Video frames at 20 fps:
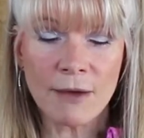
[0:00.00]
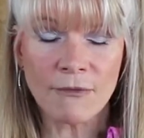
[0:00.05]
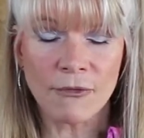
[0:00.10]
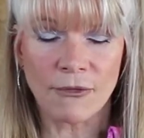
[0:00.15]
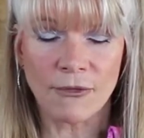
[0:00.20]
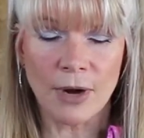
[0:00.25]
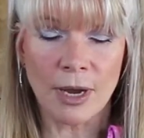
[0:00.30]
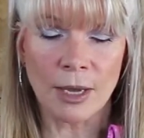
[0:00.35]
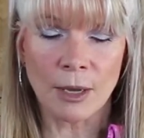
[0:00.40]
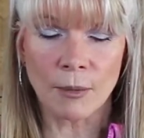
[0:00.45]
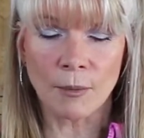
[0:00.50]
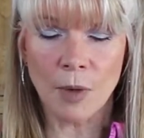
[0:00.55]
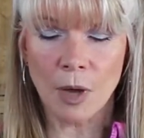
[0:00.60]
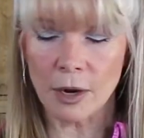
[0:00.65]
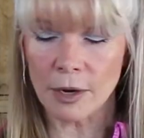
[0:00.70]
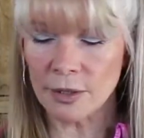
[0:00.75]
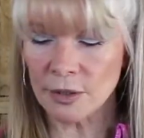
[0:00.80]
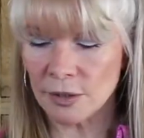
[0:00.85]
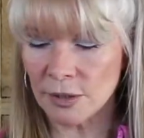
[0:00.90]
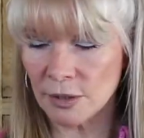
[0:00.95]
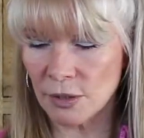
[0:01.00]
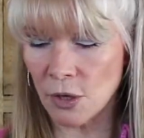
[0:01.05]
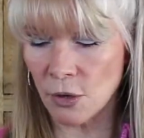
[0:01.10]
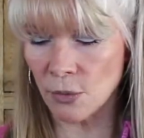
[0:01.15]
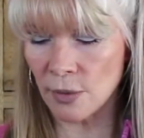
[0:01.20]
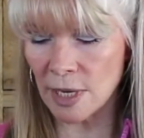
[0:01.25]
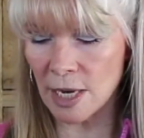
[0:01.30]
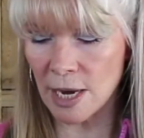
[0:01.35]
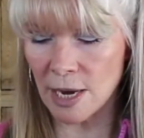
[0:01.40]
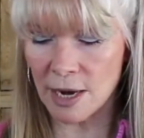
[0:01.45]
from our
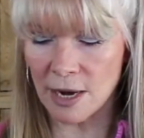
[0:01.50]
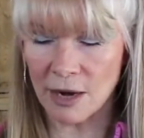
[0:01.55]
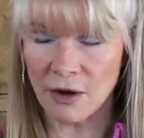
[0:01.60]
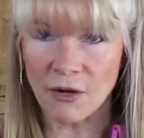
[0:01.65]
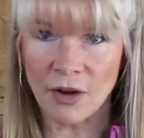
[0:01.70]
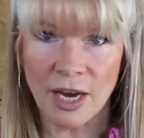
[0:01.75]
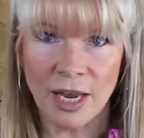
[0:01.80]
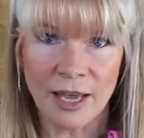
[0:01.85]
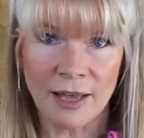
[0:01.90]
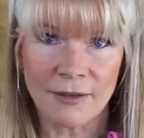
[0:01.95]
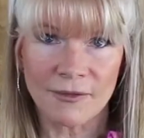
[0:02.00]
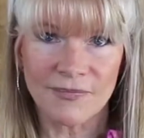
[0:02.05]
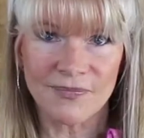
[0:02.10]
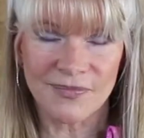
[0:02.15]
sewing area.